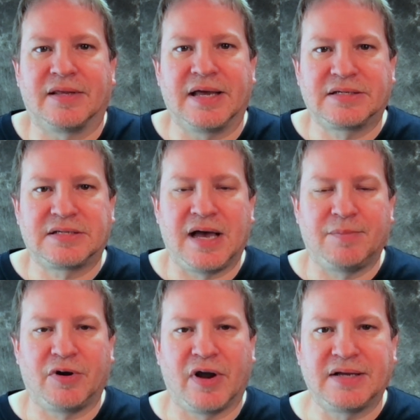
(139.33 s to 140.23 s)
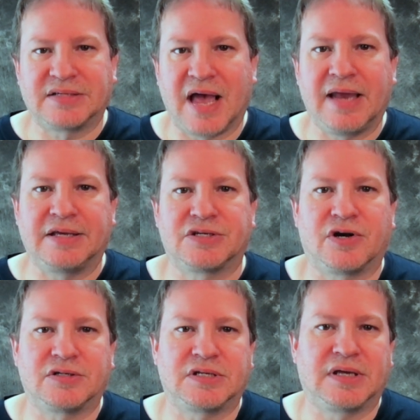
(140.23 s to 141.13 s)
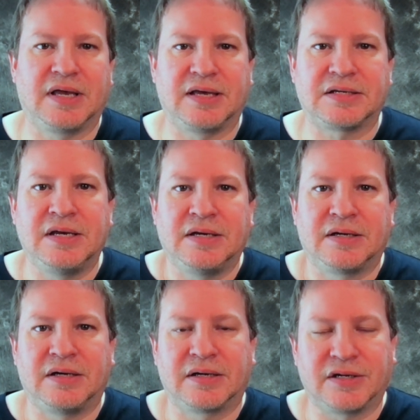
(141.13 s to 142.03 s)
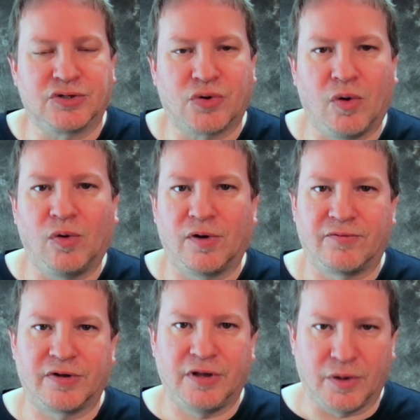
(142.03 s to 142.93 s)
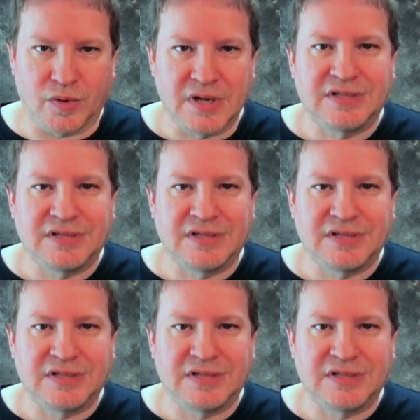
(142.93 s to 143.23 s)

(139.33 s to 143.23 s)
next time your anxiety starts to get control over you.